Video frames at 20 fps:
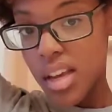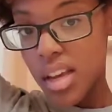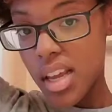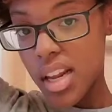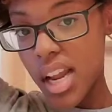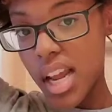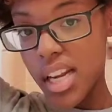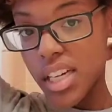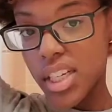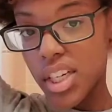
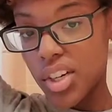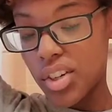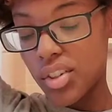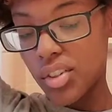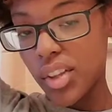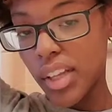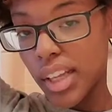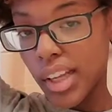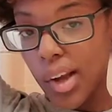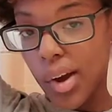And I
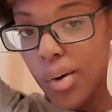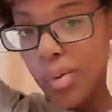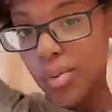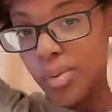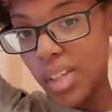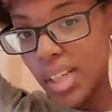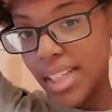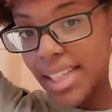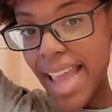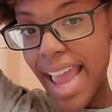generally go
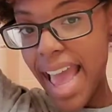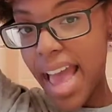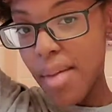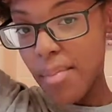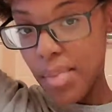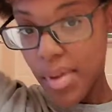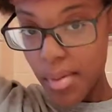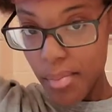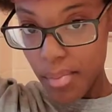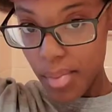a
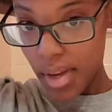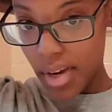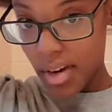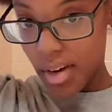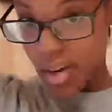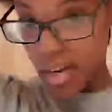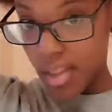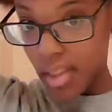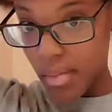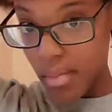tad bit
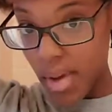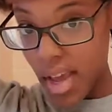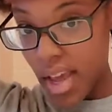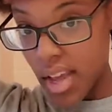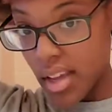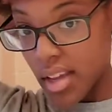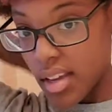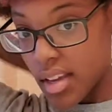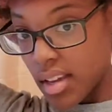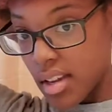bigger in the back.